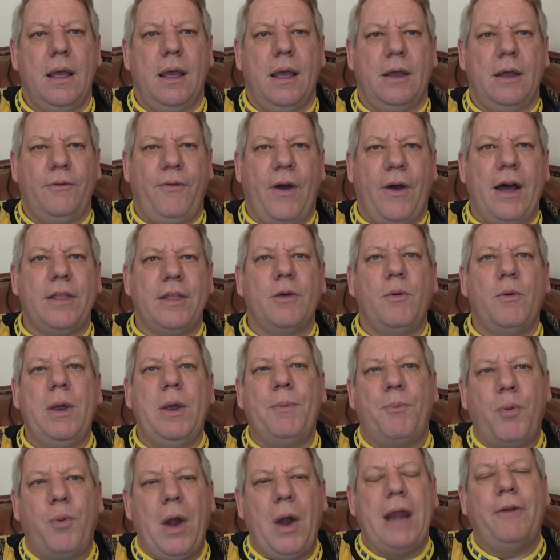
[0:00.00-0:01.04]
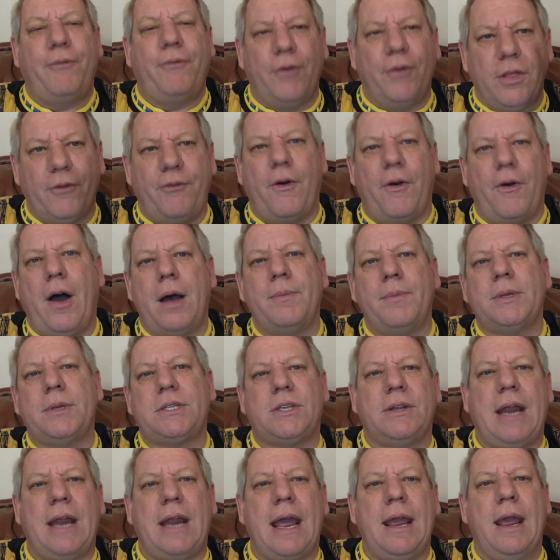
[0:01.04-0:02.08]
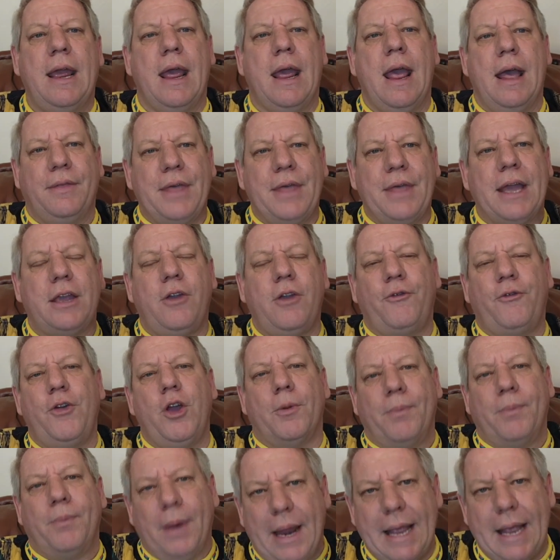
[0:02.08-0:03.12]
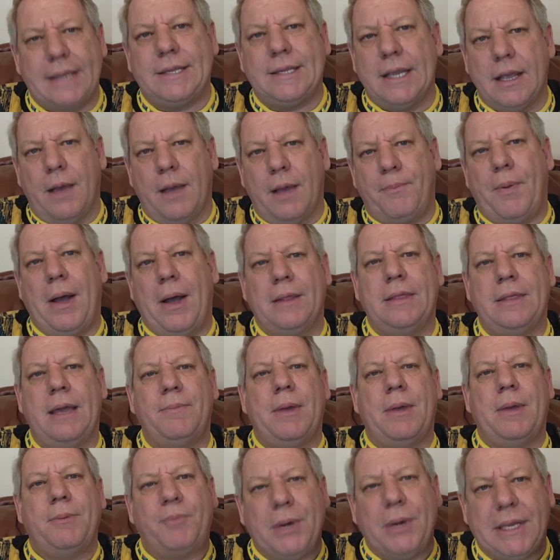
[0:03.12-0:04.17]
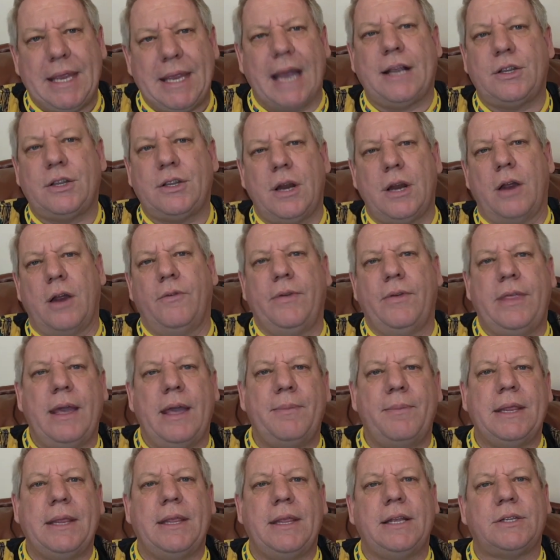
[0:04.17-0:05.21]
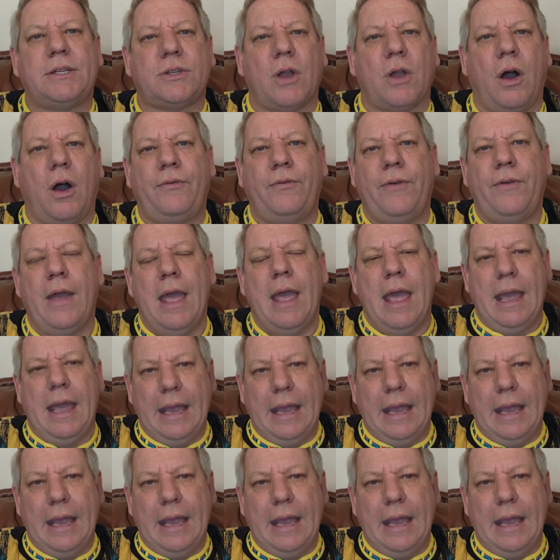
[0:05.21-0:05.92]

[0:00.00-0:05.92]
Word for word: And Father, we pray for the farmers today. Thank you for your blessing upon them and protection over them and their staff.